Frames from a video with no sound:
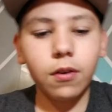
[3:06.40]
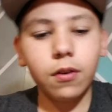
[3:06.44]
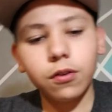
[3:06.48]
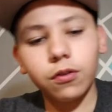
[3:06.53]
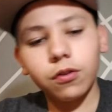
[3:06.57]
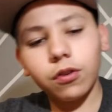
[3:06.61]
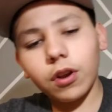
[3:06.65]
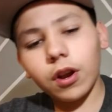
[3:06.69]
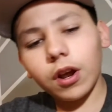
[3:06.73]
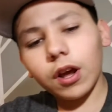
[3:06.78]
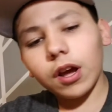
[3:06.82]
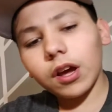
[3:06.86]

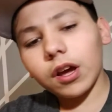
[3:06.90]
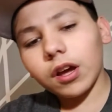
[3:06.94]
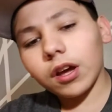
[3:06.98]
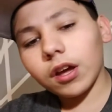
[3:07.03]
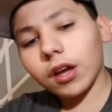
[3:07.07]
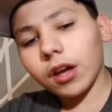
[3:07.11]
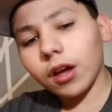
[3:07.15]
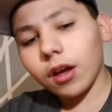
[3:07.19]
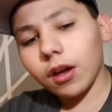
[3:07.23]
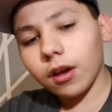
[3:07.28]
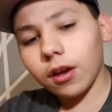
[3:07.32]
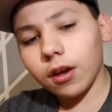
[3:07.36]
should
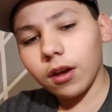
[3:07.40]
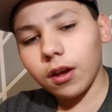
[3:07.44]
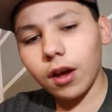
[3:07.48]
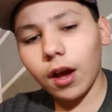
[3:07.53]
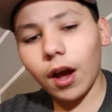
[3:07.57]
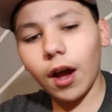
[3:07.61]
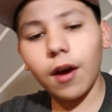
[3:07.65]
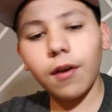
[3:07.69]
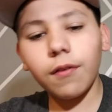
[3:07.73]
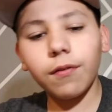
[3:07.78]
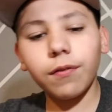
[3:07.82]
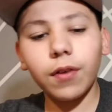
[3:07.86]
I
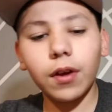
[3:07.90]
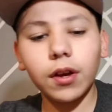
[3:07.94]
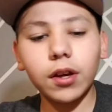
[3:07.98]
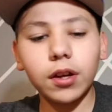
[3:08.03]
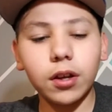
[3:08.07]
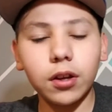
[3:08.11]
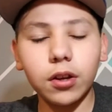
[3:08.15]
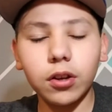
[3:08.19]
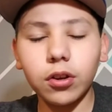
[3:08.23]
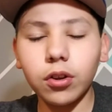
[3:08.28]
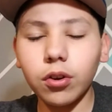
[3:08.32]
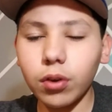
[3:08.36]
have
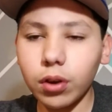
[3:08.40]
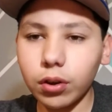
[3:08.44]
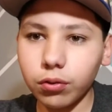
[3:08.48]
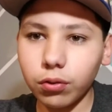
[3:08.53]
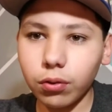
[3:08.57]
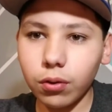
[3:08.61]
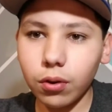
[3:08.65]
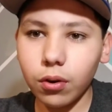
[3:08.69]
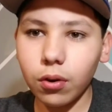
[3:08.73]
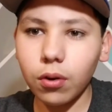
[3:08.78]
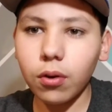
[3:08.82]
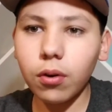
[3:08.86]
like a new
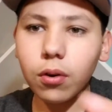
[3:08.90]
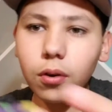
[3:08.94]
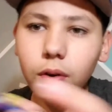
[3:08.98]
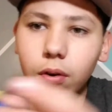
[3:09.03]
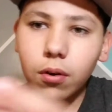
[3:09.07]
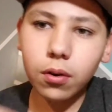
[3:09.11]
intro?